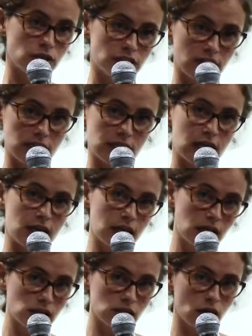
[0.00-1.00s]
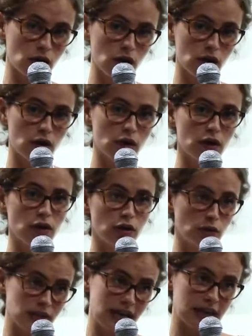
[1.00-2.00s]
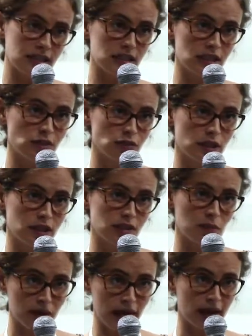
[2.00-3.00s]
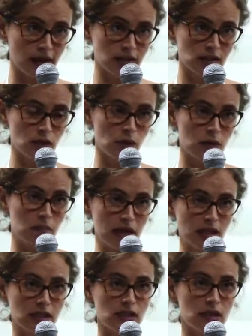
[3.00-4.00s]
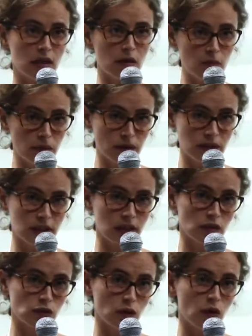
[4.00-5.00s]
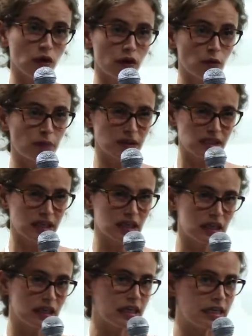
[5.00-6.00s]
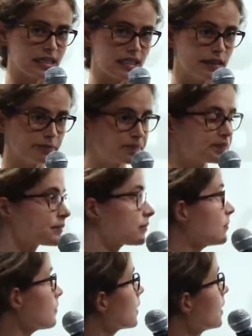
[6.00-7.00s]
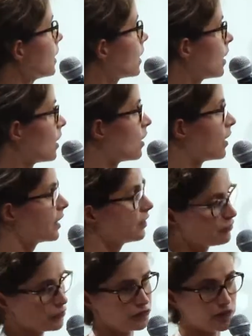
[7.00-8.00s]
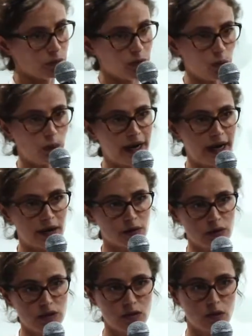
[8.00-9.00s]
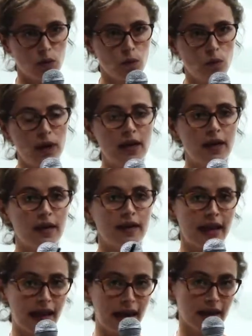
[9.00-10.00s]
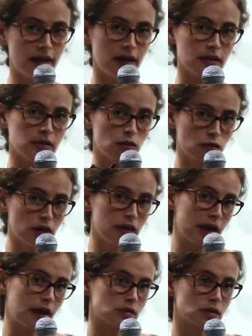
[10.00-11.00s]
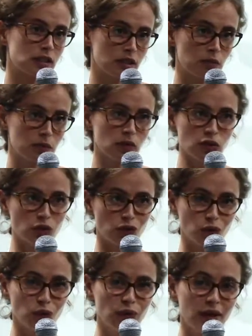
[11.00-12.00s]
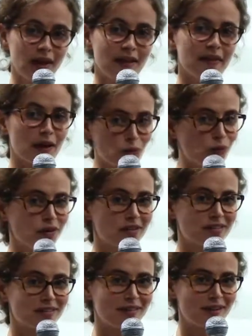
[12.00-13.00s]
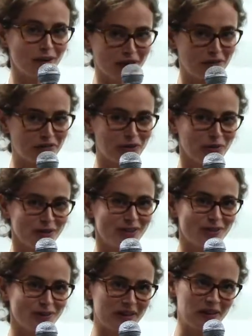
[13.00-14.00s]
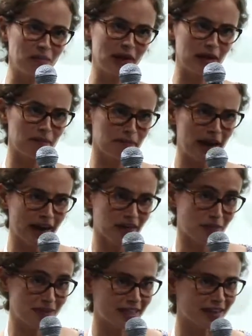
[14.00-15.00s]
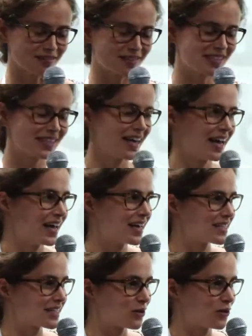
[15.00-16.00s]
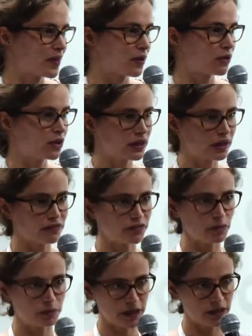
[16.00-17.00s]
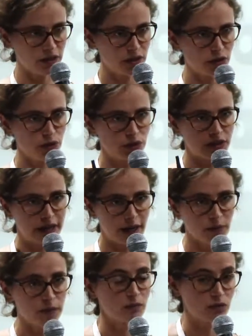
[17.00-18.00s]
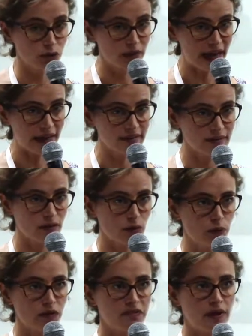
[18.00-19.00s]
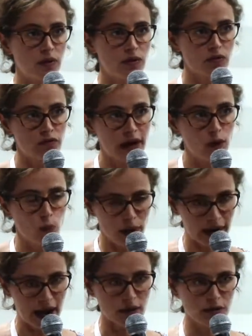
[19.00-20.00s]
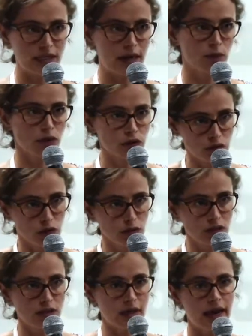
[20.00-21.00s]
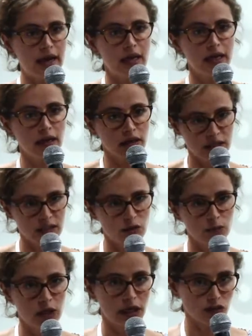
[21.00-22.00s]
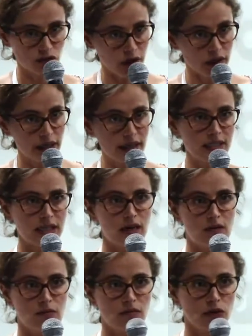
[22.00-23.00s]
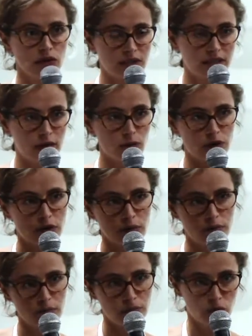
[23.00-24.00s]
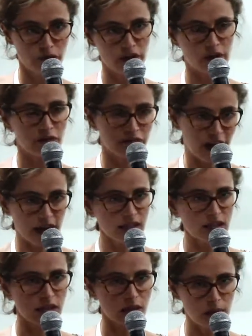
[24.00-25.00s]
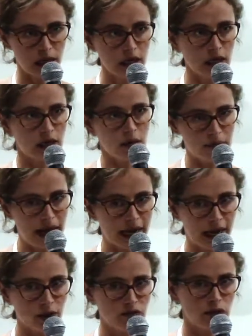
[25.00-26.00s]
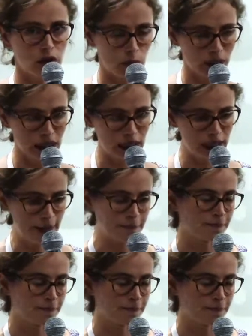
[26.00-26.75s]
Shenzhen into Hong Kong, no taxes and duties apply. So it makes the importing into Hong Kong particularly easy. E-fulfillment warehouse. When they had those 3,000 shipments to do, they weren't looking forward to doing the pick and pack themselves. So they were looking for a partner who could help them do that. We found the right warehouse that was used to handling customer electronics and goods that were moving fast, coming in and back out very quickly.